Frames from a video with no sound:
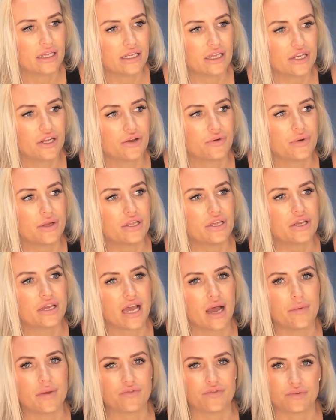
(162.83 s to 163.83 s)
when you're
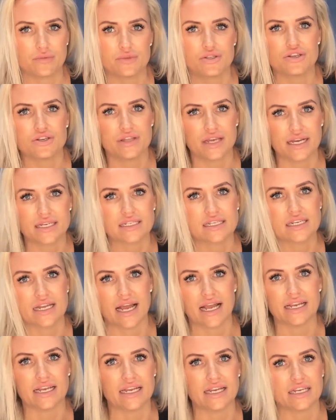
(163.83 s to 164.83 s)
coming from
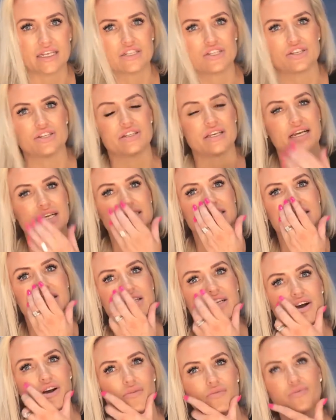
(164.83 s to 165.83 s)
2018 into
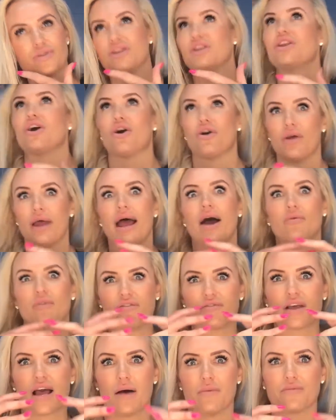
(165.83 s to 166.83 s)
2009, how
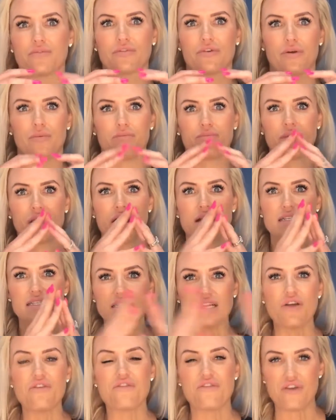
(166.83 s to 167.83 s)
we've come from
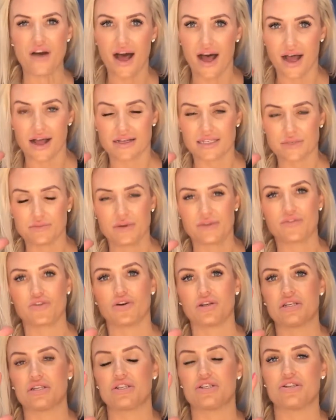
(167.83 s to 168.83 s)
so fast, we've
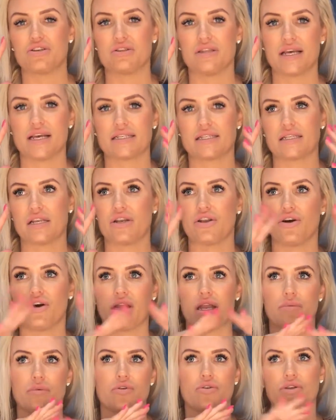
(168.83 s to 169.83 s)
gone into
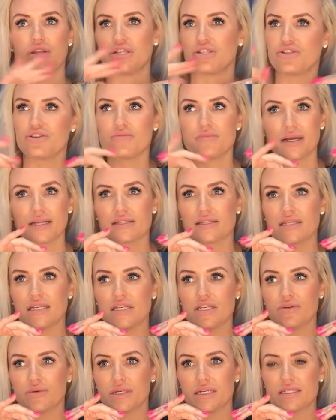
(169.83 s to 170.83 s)
2009 and we're already 2 months
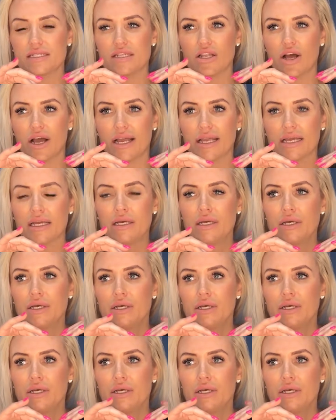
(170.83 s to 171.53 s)
into it. It's like,